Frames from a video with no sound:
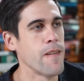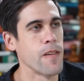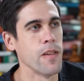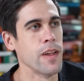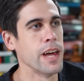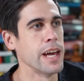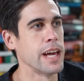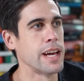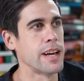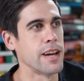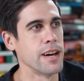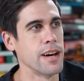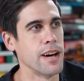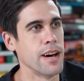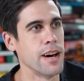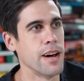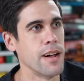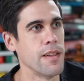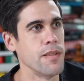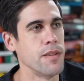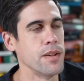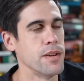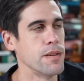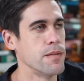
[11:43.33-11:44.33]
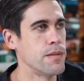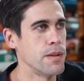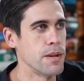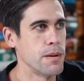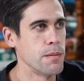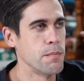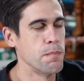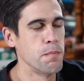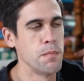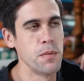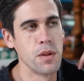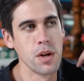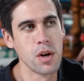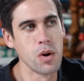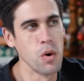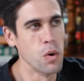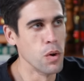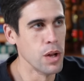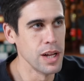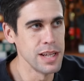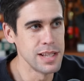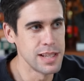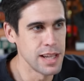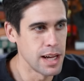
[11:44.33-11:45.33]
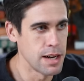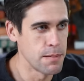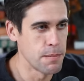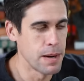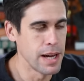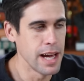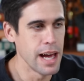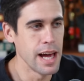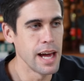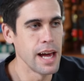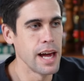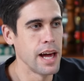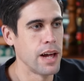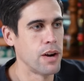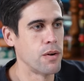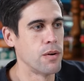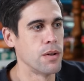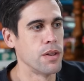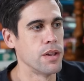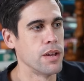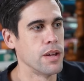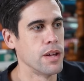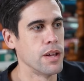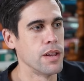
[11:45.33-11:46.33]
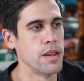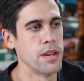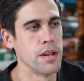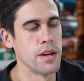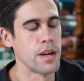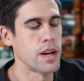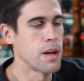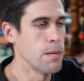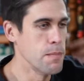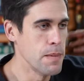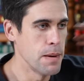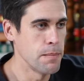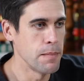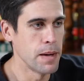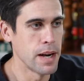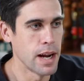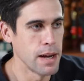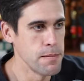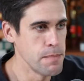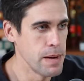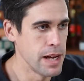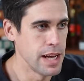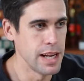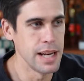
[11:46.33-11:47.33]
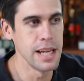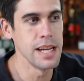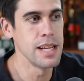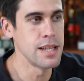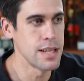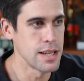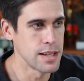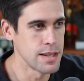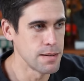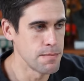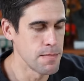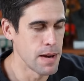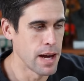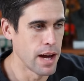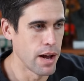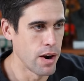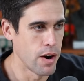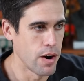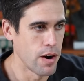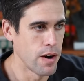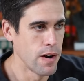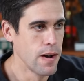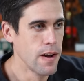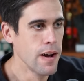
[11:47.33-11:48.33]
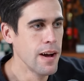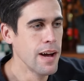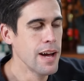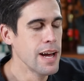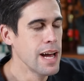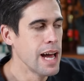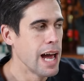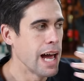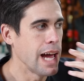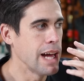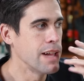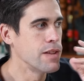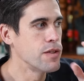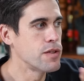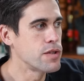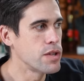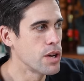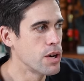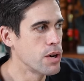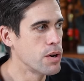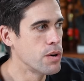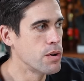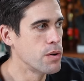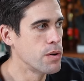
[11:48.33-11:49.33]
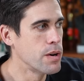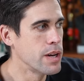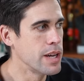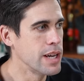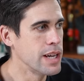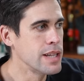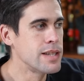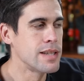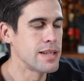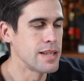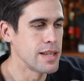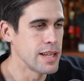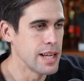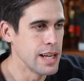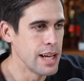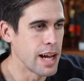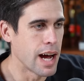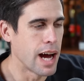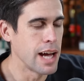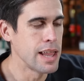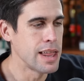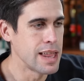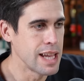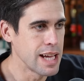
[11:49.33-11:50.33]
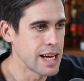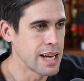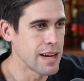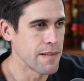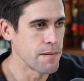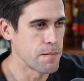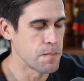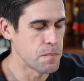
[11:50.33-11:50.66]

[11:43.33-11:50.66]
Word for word: like uh, the the the goal i set in my head or the the commitment i made it doesn't matter and so it's it, i think